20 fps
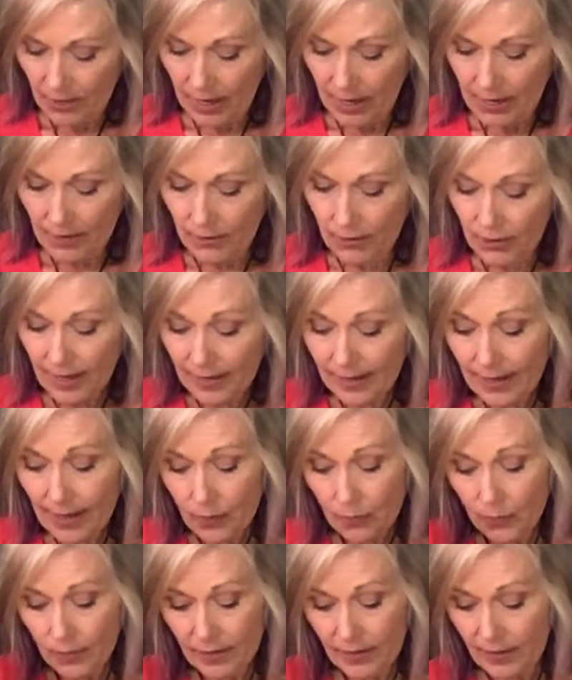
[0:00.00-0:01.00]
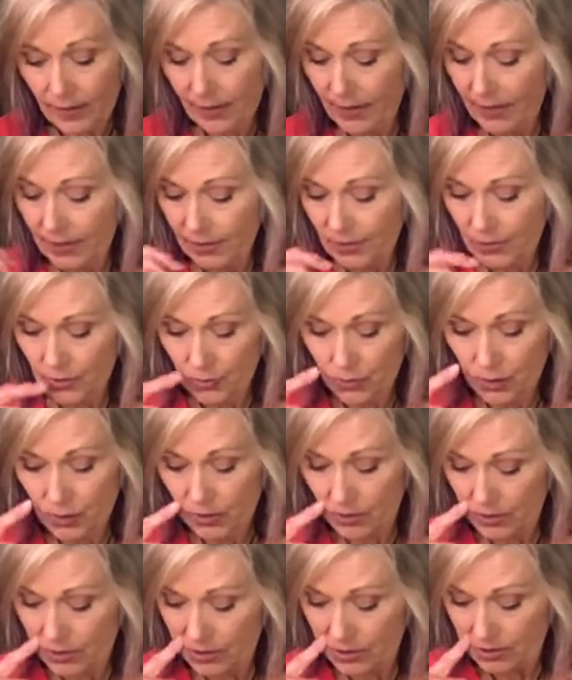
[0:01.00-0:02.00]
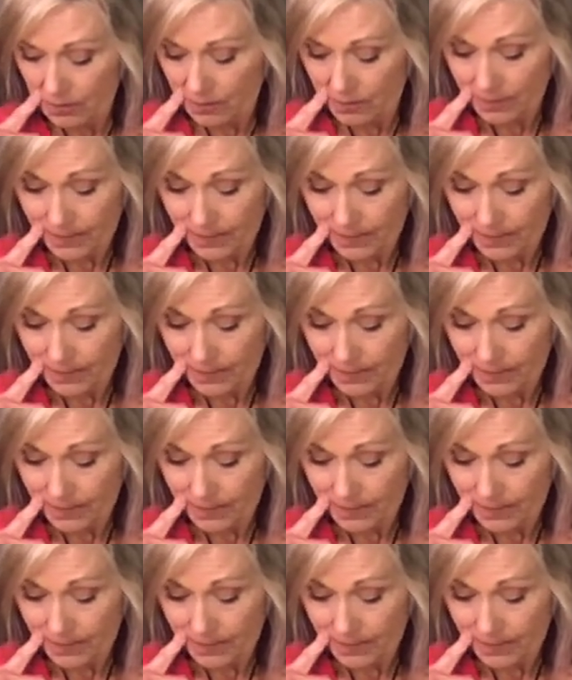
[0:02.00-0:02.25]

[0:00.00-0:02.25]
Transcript: And you got that with the King of Swords.